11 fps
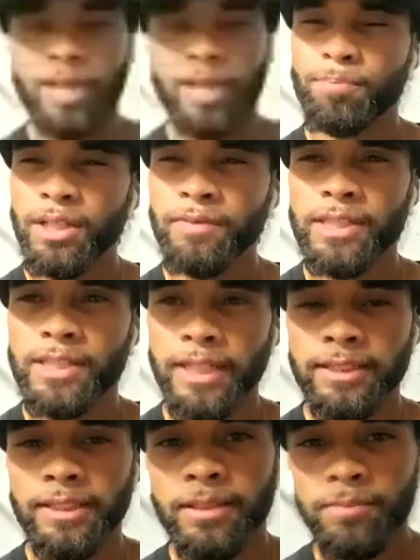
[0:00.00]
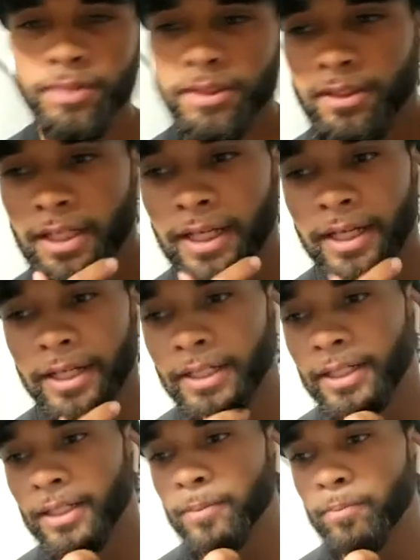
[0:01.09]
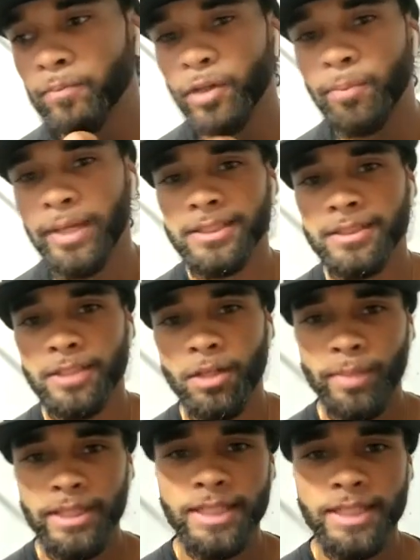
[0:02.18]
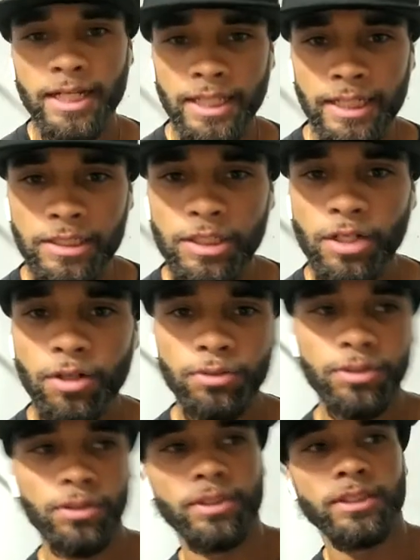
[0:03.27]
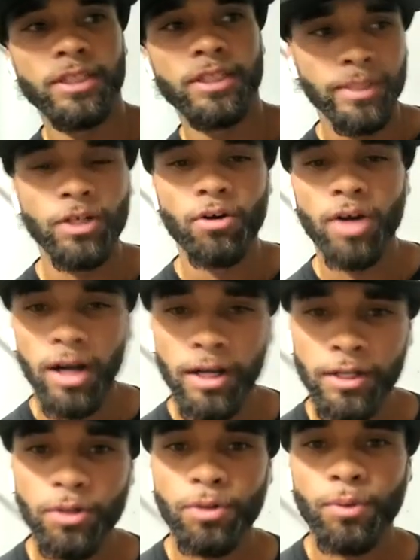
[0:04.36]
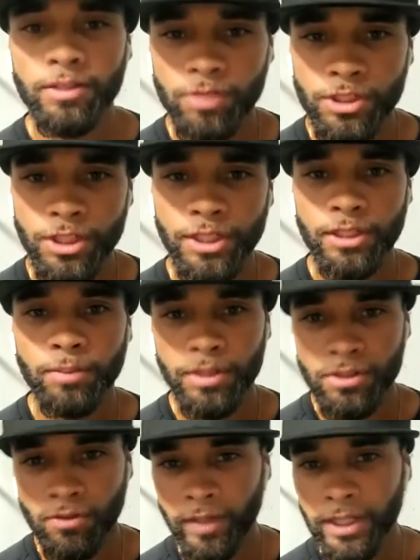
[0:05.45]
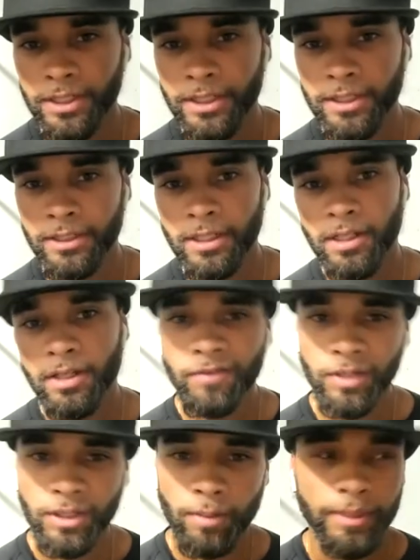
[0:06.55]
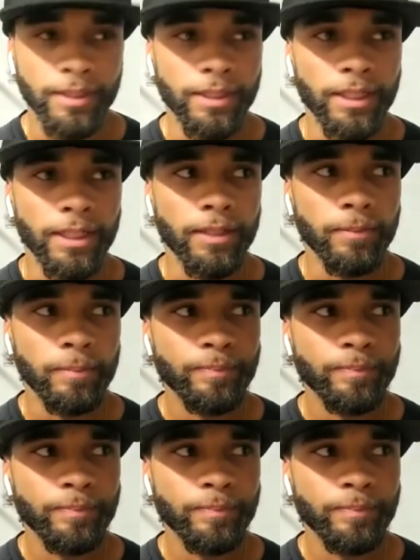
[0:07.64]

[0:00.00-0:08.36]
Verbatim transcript: I believe it's six teams and um, yeah, yeah. they're based they're based out of the East Coast. So it's going to be in Ohio, West Virginia, Pennsylvania, Phil- I mean uh,